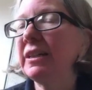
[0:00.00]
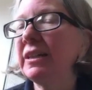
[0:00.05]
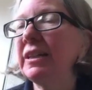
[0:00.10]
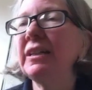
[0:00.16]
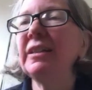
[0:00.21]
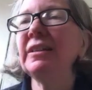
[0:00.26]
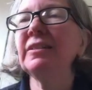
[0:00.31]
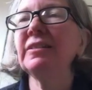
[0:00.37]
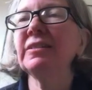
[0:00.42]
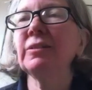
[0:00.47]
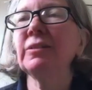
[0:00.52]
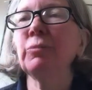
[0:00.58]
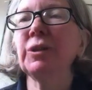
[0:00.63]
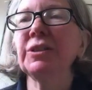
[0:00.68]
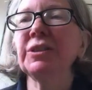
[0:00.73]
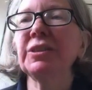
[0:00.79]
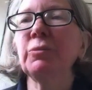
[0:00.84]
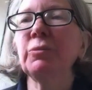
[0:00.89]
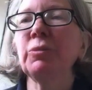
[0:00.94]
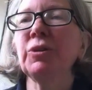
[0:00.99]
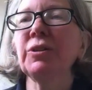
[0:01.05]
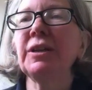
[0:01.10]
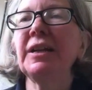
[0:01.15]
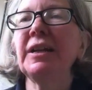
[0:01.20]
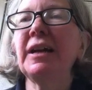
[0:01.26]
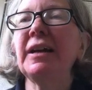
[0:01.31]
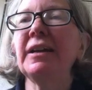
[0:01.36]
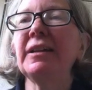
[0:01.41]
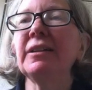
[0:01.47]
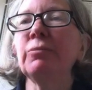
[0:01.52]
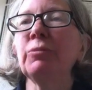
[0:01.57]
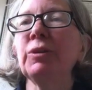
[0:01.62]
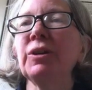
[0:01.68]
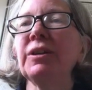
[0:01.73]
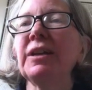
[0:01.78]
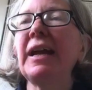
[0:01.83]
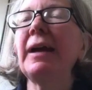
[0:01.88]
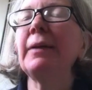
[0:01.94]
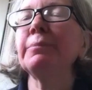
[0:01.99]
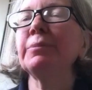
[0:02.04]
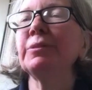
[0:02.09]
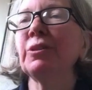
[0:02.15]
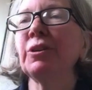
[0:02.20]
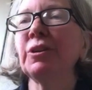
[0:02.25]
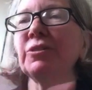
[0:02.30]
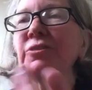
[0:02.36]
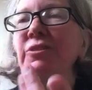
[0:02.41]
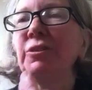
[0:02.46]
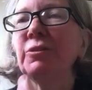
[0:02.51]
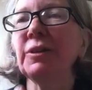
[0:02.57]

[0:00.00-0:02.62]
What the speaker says: needs and what they're working on and where gaps are. So